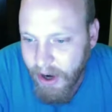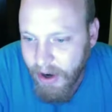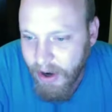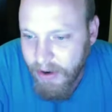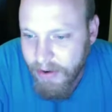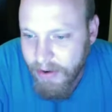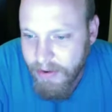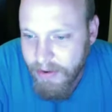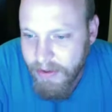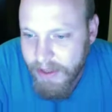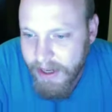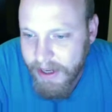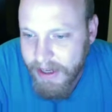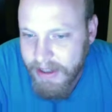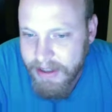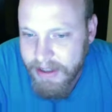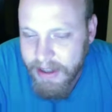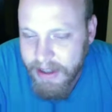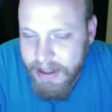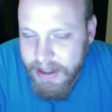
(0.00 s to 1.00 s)
you
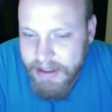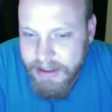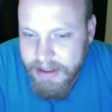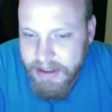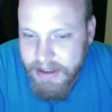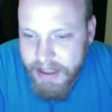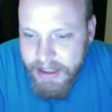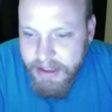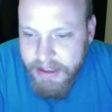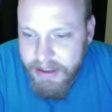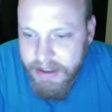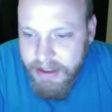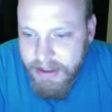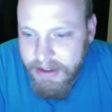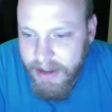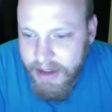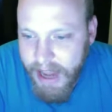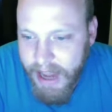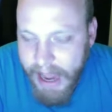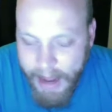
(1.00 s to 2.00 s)
know,
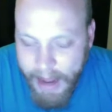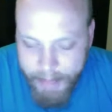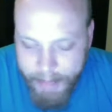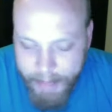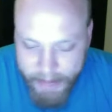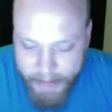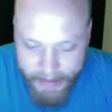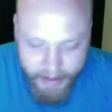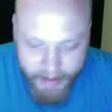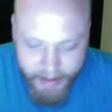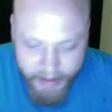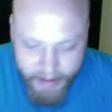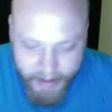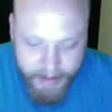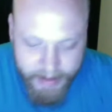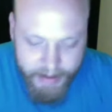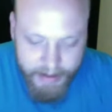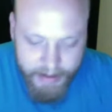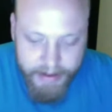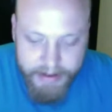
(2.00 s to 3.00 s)
these epic
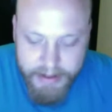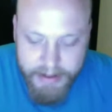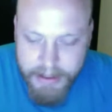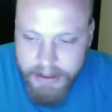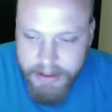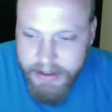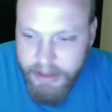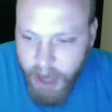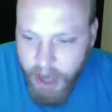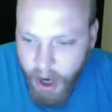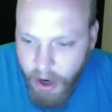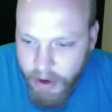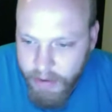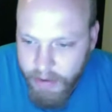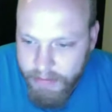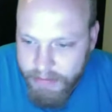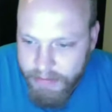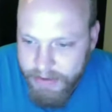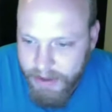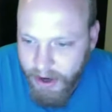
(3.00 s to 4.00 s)
tomes
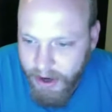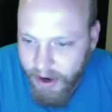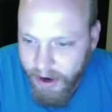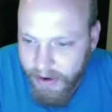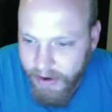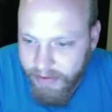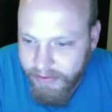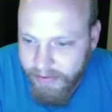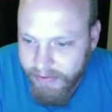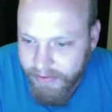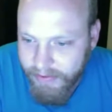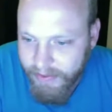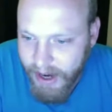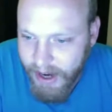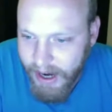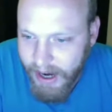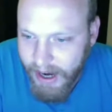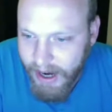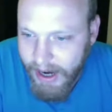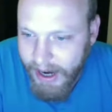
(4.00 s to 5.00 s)
of
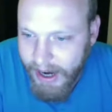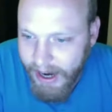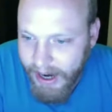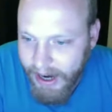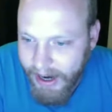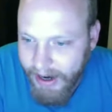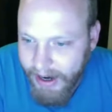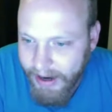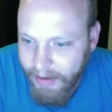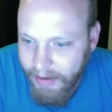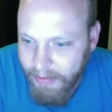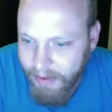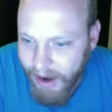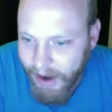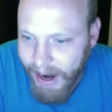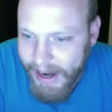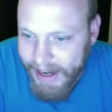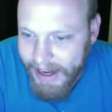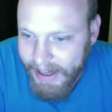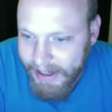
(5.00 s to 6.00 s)

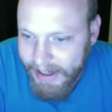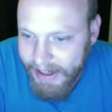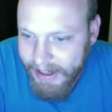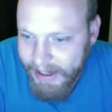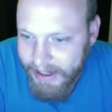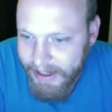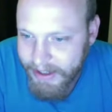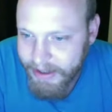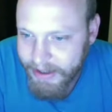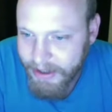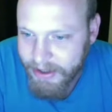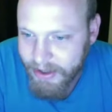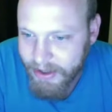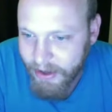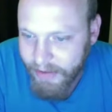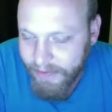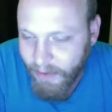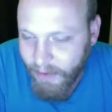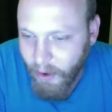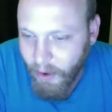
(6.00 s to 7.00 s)
writing to
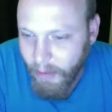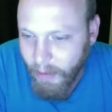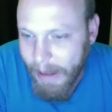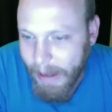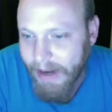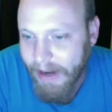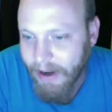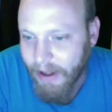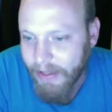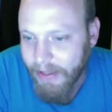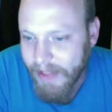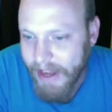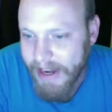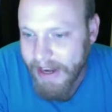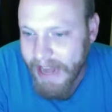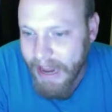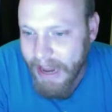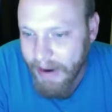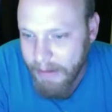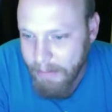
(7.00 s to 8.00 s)
sort of fall back on.
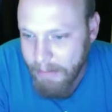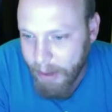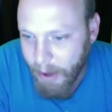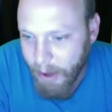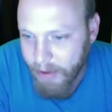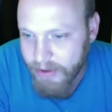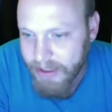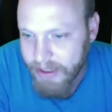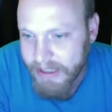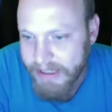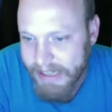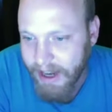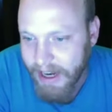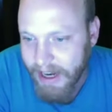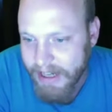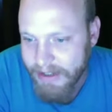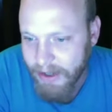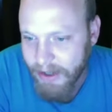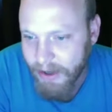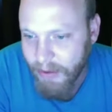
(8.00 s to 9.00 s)
They're now imposing
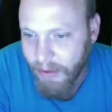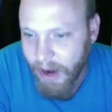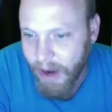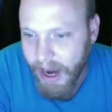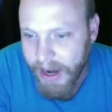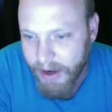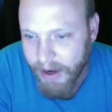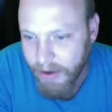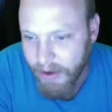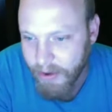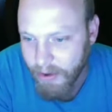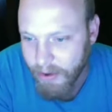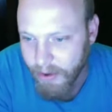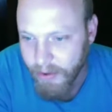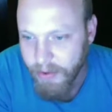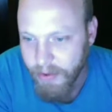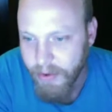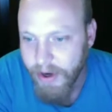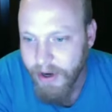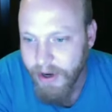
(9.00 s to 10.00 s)
deadlines on a writer
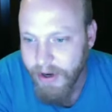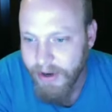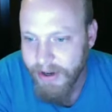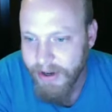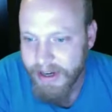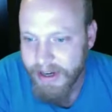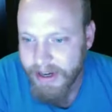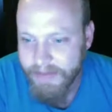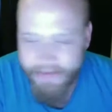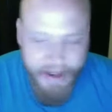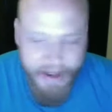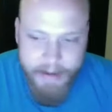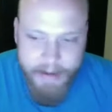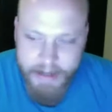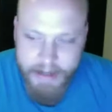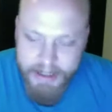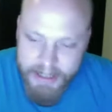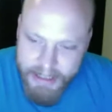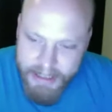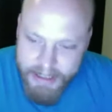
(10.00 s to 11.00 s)
who
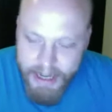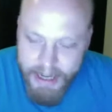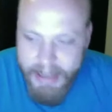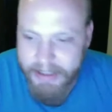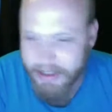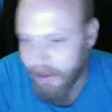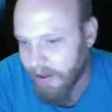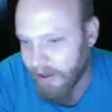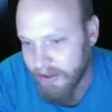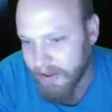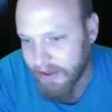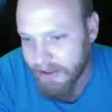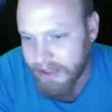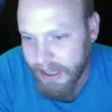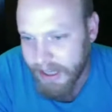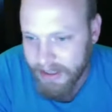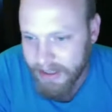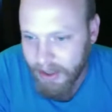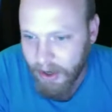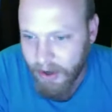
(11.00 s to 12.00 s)
famously takes a
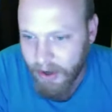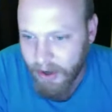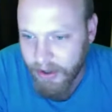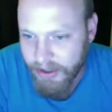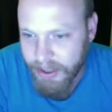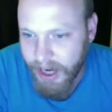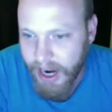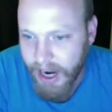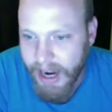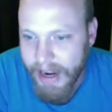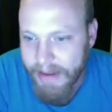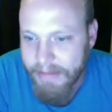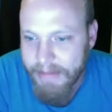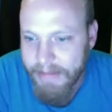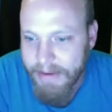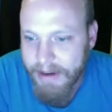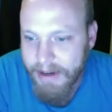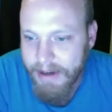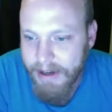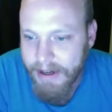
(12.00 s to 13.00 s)
long
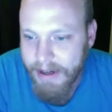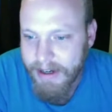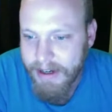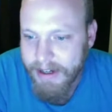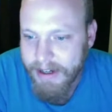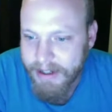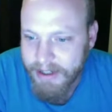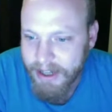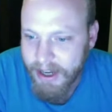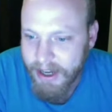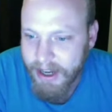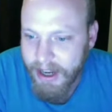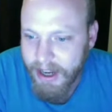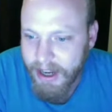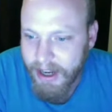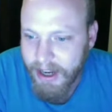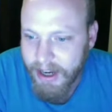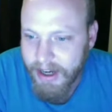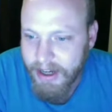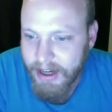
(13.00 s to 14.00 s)
time
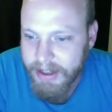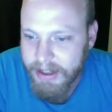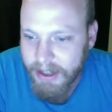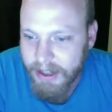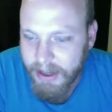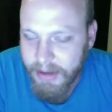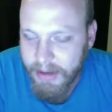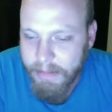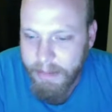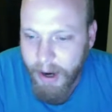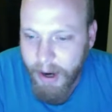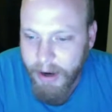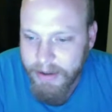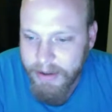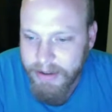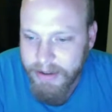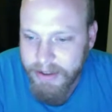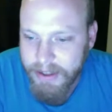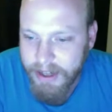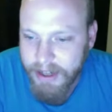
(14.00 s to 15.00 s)
to
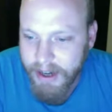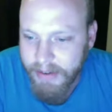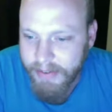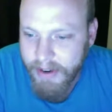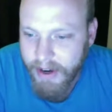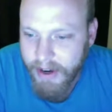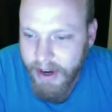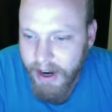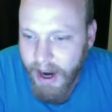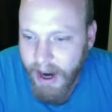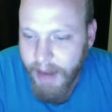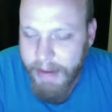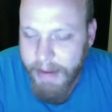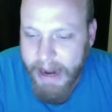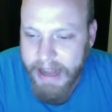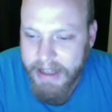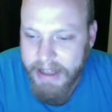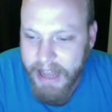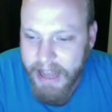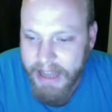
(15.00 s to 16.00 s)
compose stuff. I mean,
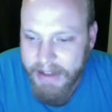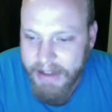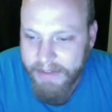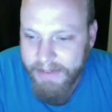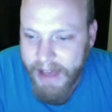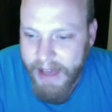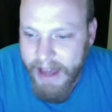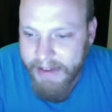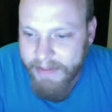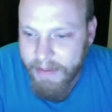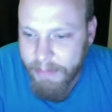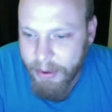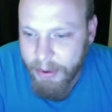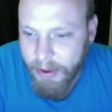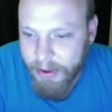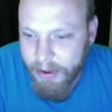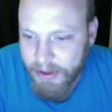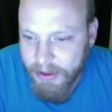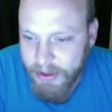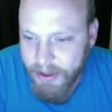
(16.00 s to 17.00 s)
as a fan of the
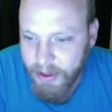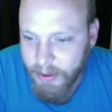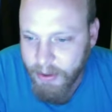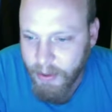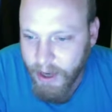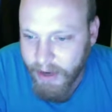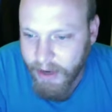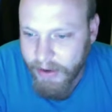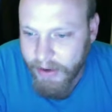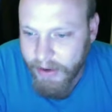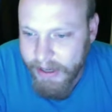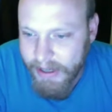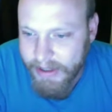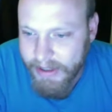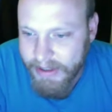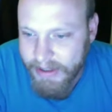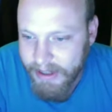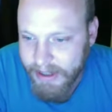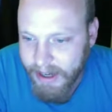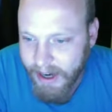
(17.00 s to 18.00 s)
books, are you worried
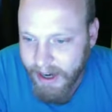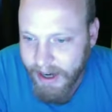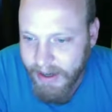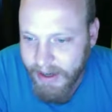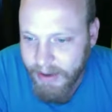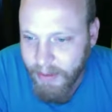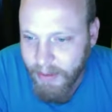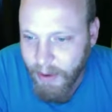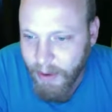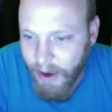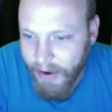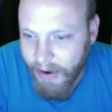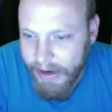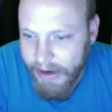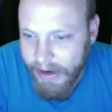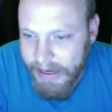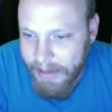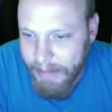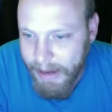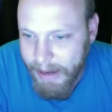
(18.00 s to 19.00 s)

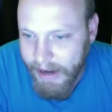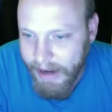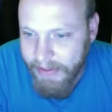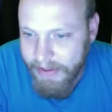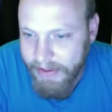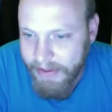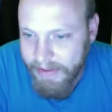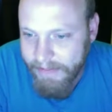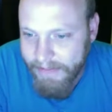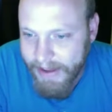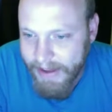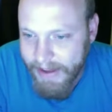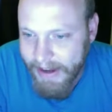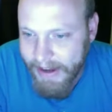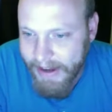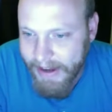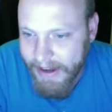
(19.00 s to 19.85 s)
about the effect